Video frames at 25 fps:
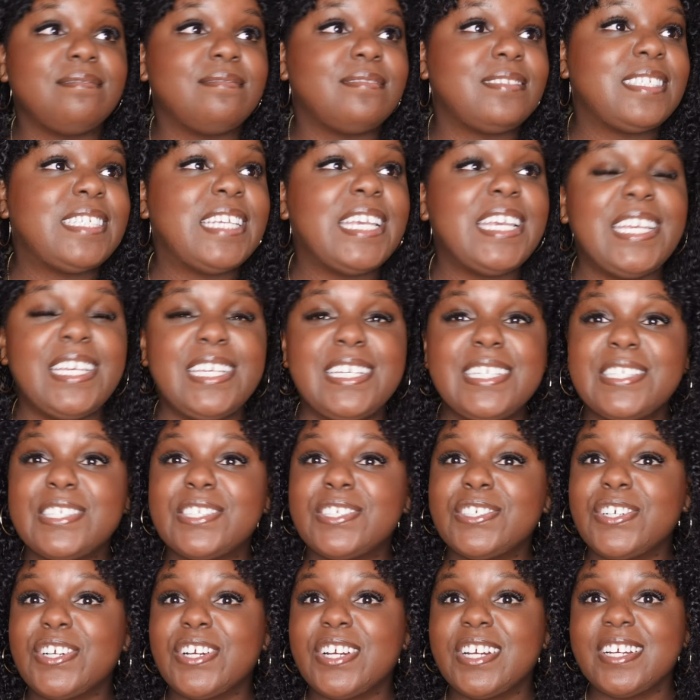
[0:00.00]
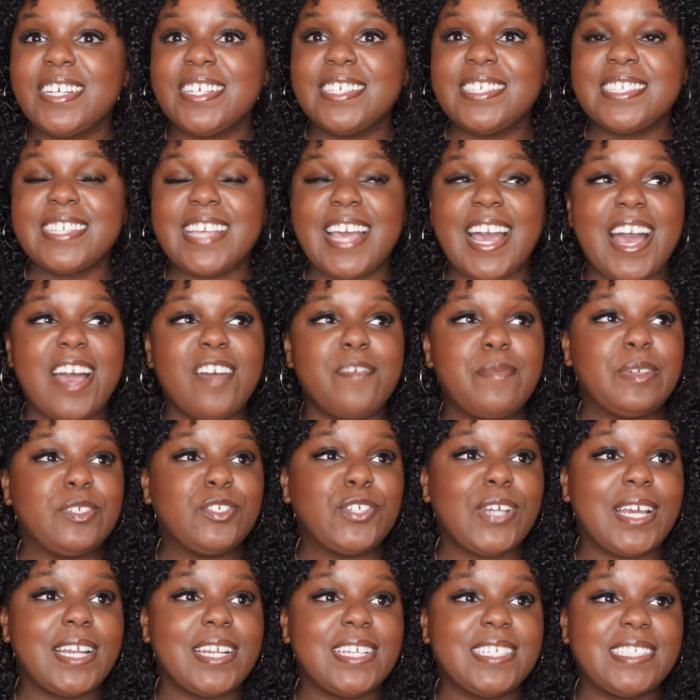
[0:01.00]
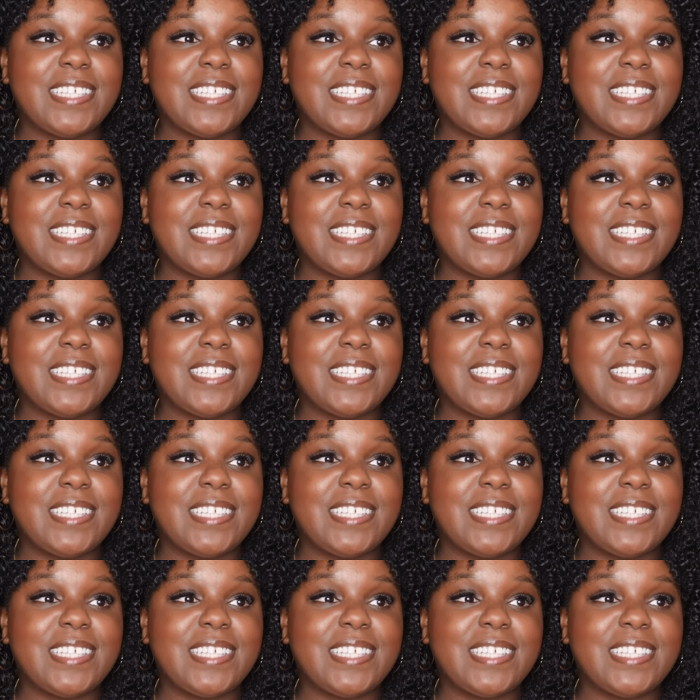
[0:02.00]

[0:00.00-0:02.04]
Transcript: teasers. I've been trying to